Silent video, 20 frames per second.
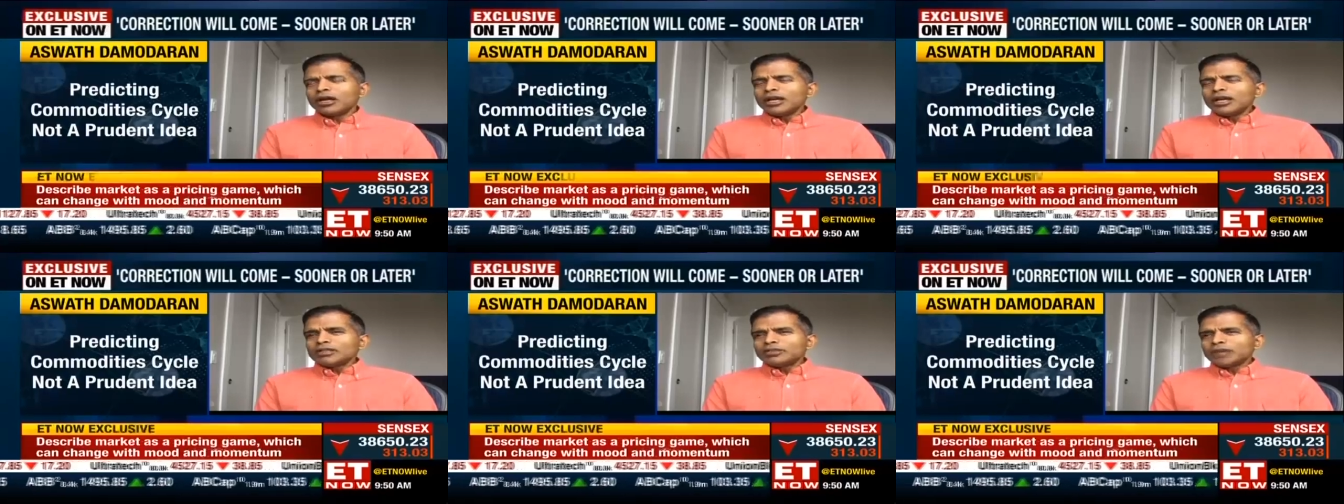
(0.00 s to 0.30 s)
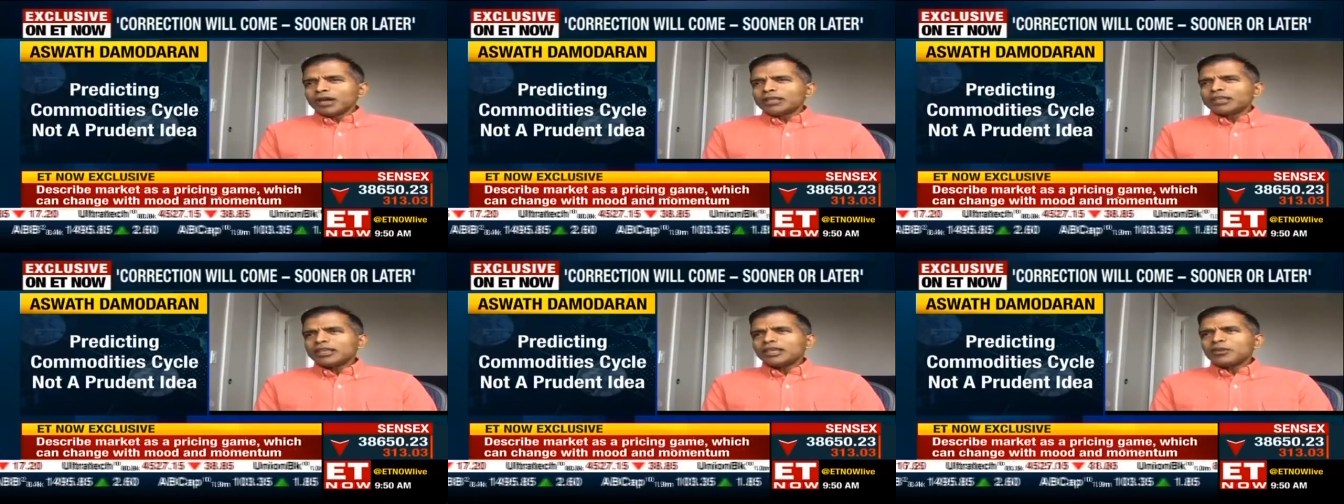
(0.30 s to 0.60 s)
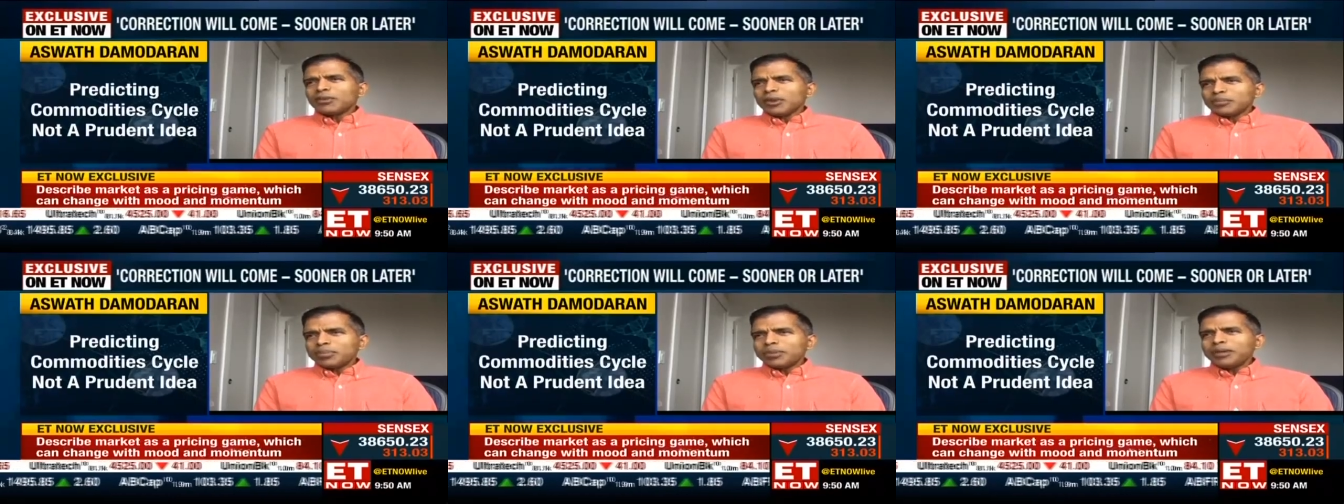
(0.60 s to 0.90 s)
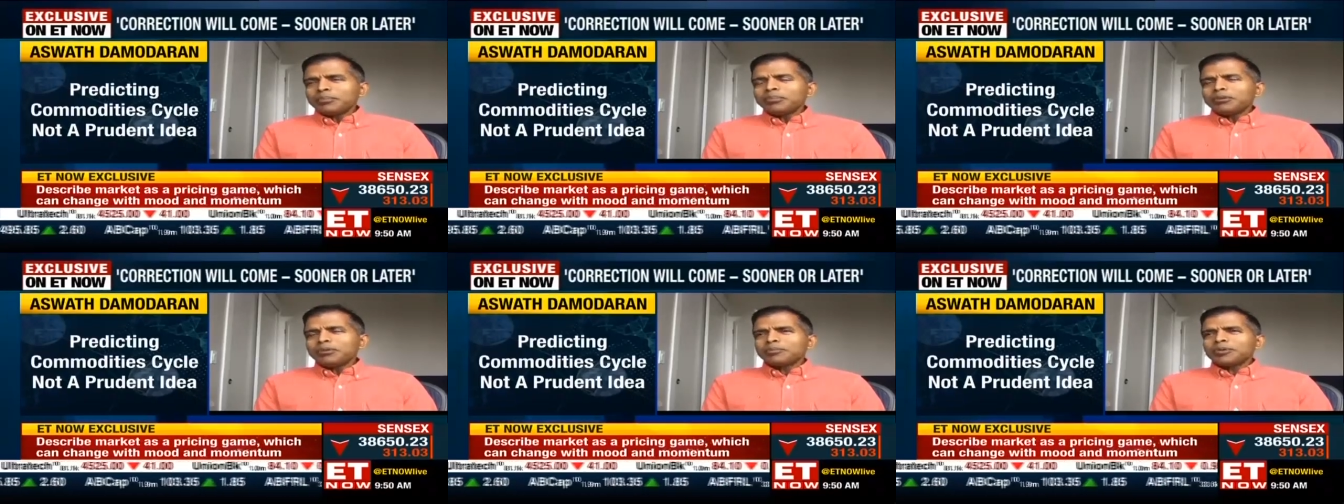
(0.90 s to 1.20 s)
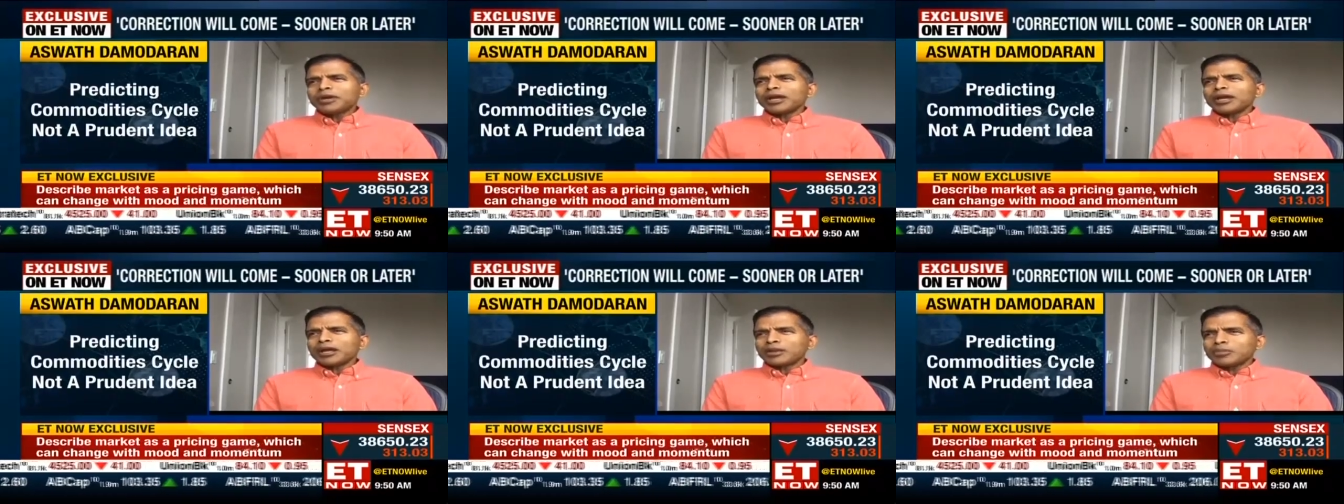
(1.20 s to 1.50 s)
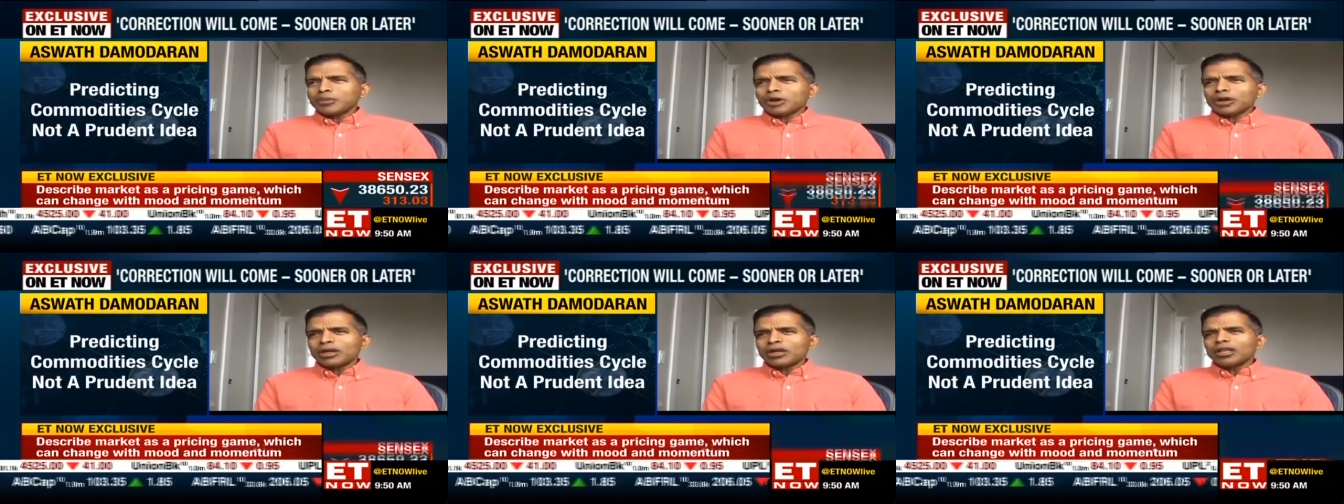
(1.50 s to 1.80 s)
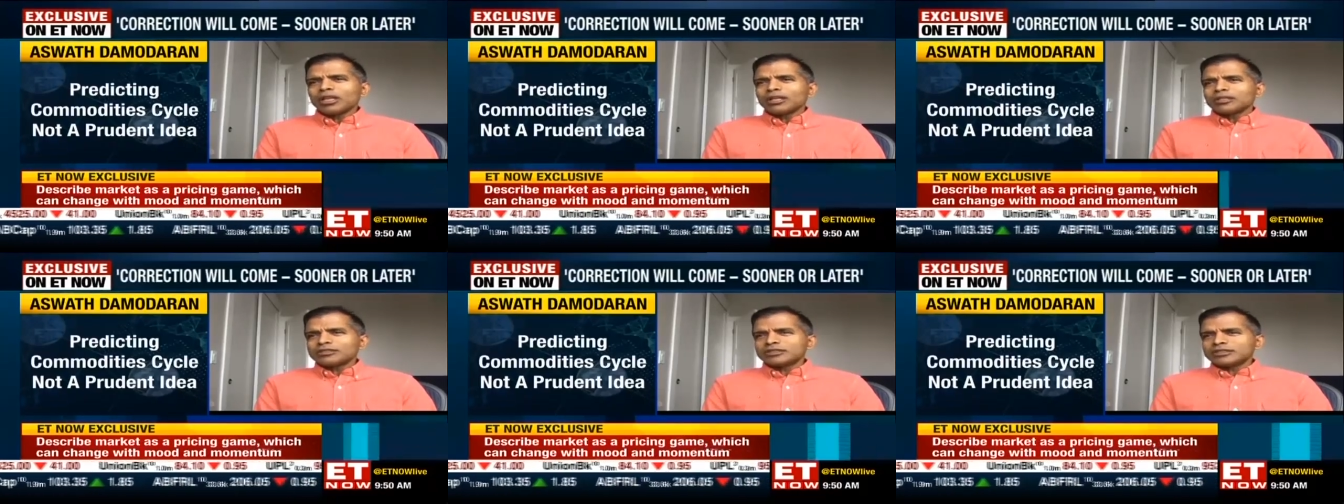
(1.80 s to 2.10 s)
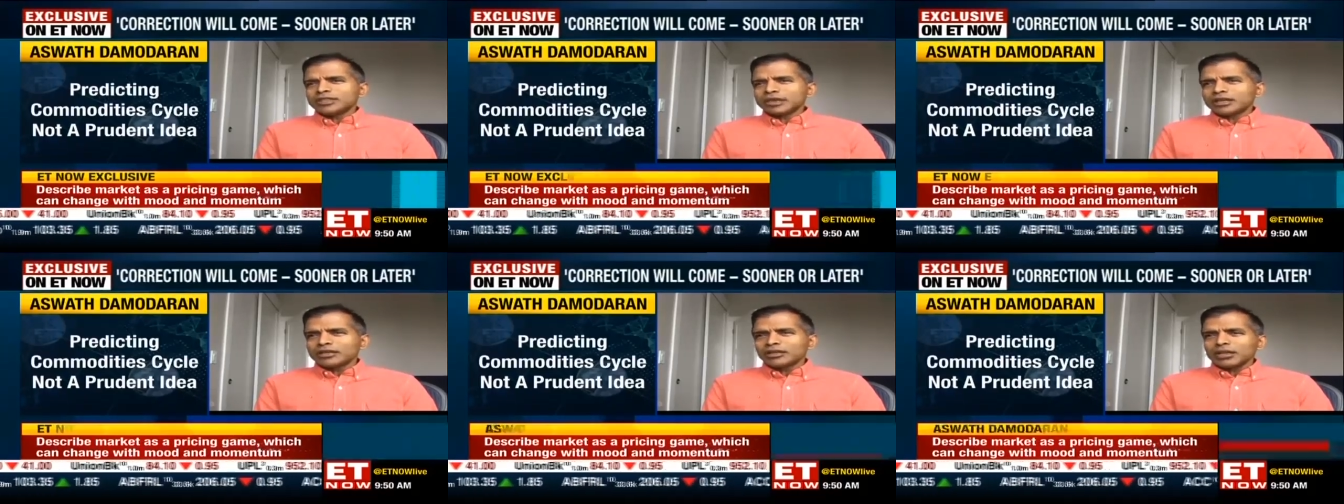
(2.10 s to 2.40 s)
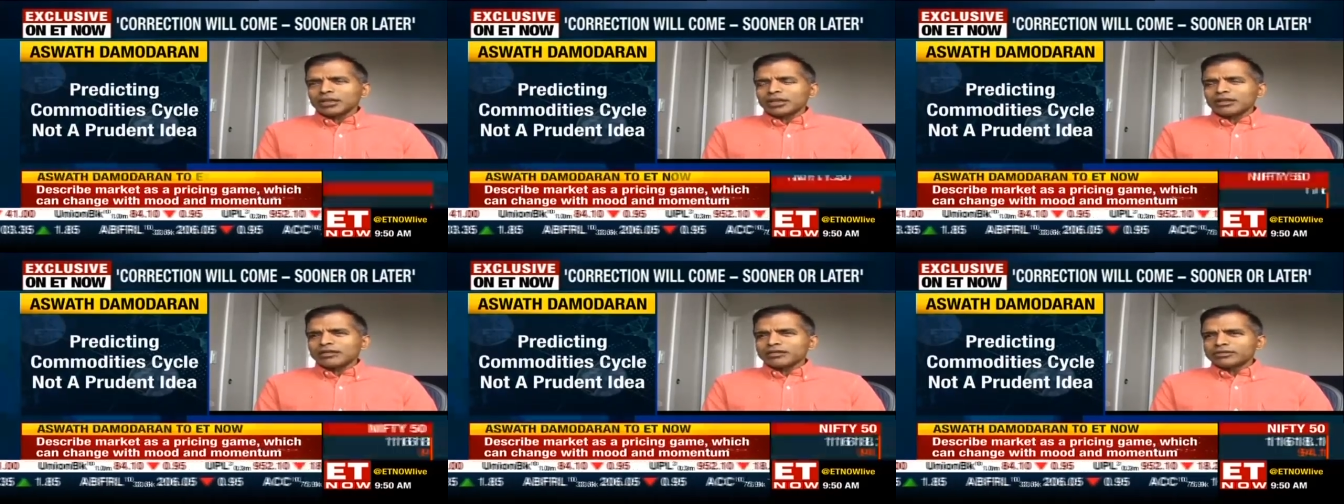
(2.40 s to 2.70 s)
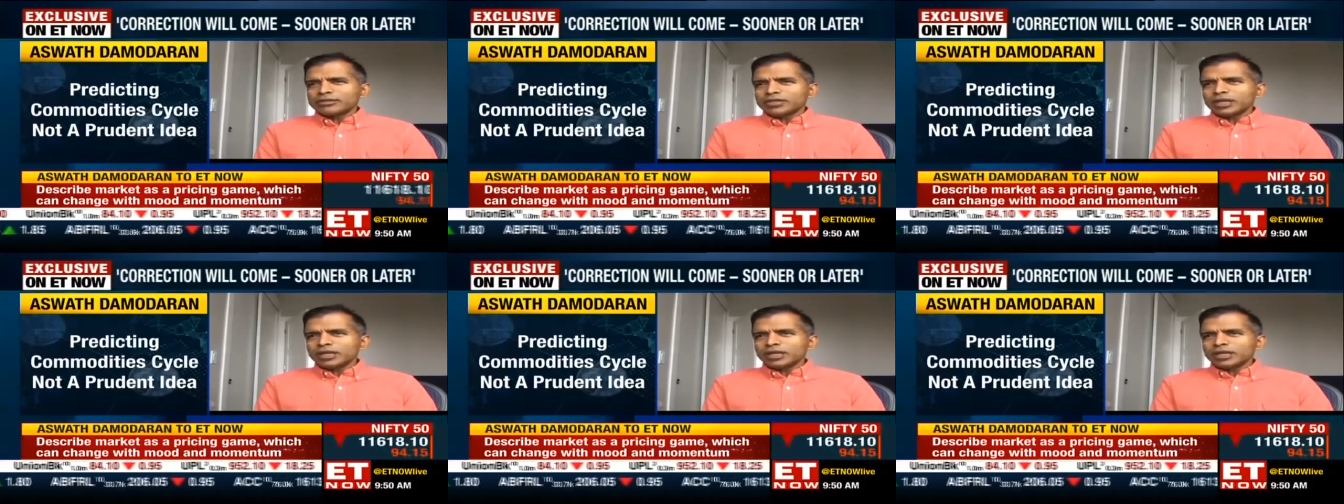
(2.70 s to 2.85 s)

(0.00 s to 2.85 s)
So I think when people play commodity and uh,